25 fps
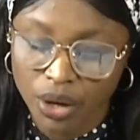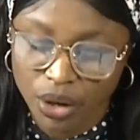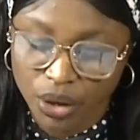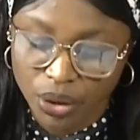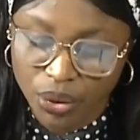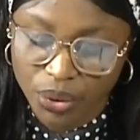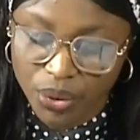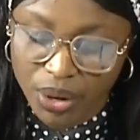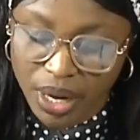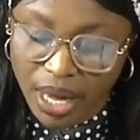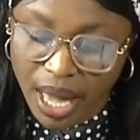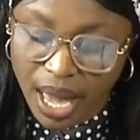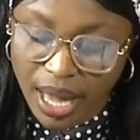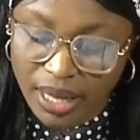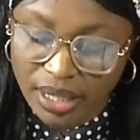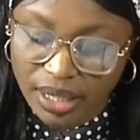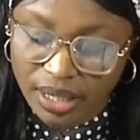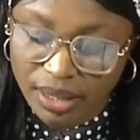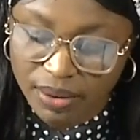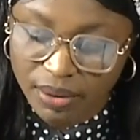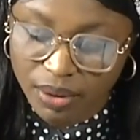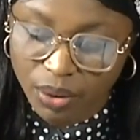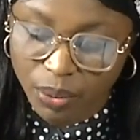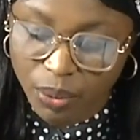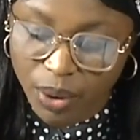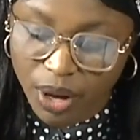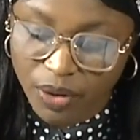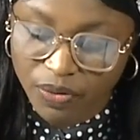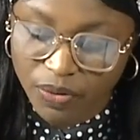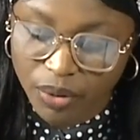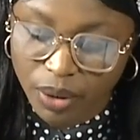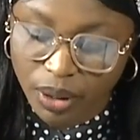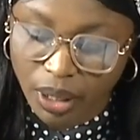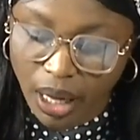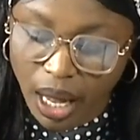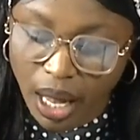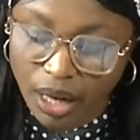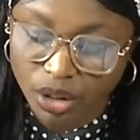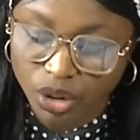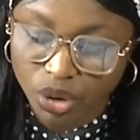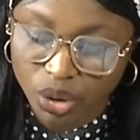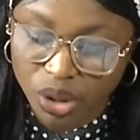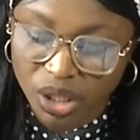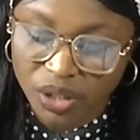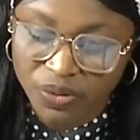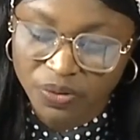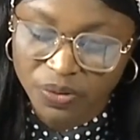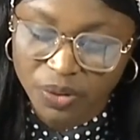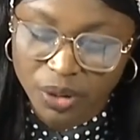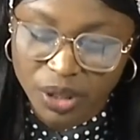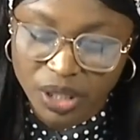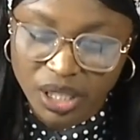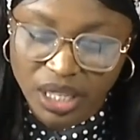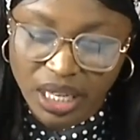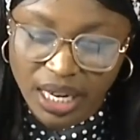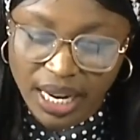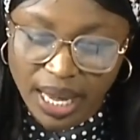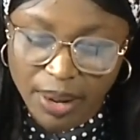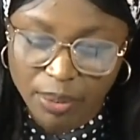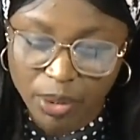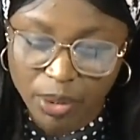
creating the way for the country's first Labour